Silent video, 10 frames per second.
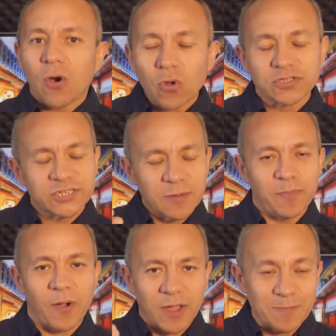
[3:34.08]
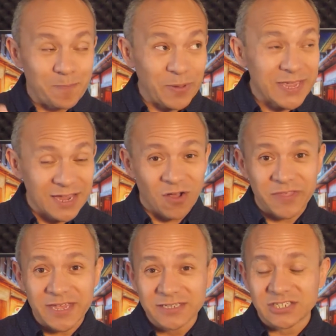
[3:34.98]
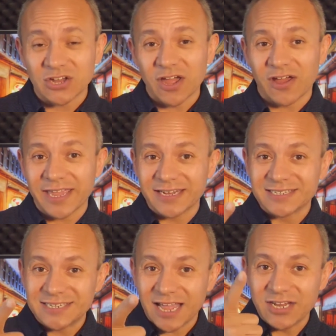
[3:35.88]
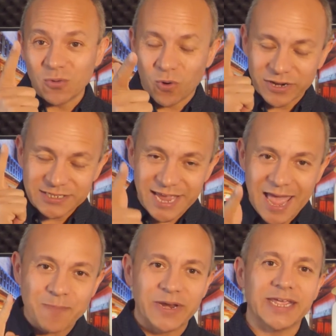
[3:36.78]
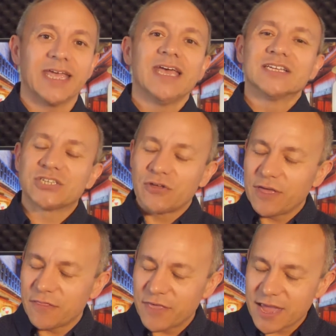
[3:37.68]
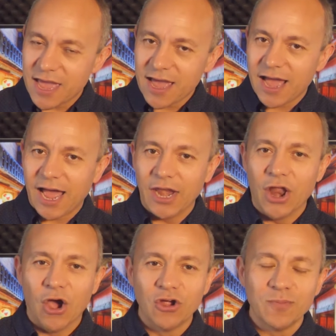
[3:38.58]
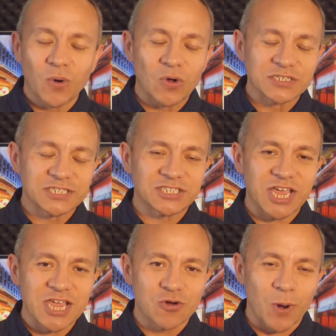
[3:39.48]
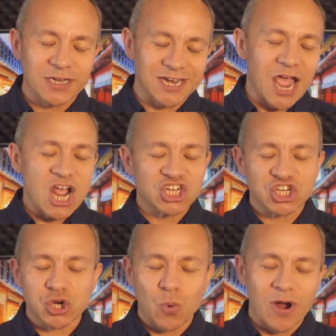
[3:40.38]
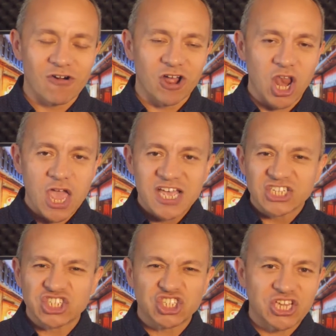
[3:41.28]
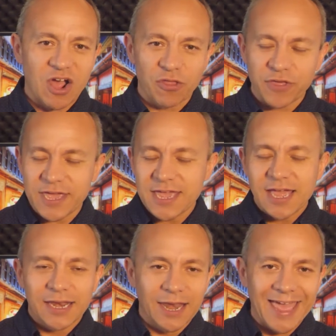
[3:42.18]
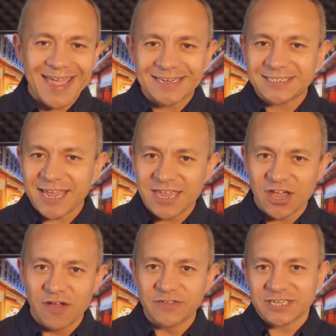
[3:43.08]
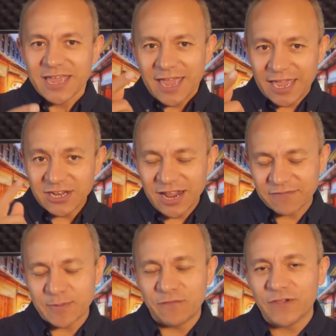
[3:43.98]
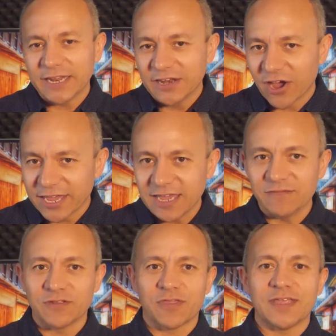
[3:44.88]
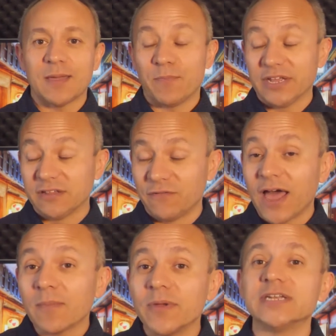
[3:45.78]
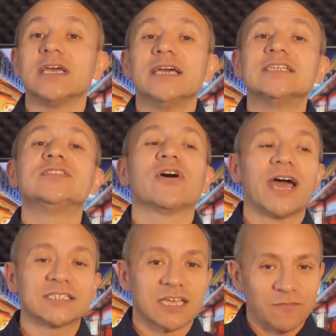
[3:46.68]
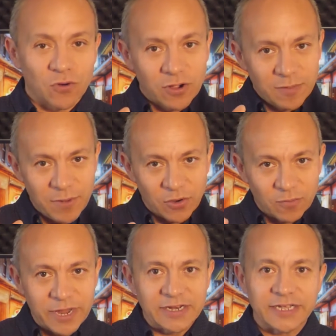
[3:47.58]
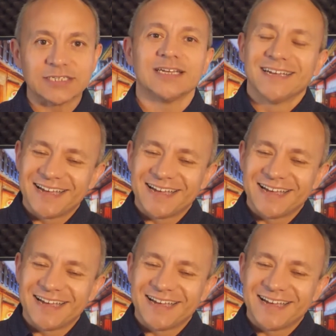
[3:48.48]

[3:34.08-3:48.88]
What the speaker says: Also, by being on the inside, I can tell you what is happening so that there are no more secret squirrel, stealthy land takeovers, and you'd have to be fairly naive to think that big development is not asking for mayoral meetings.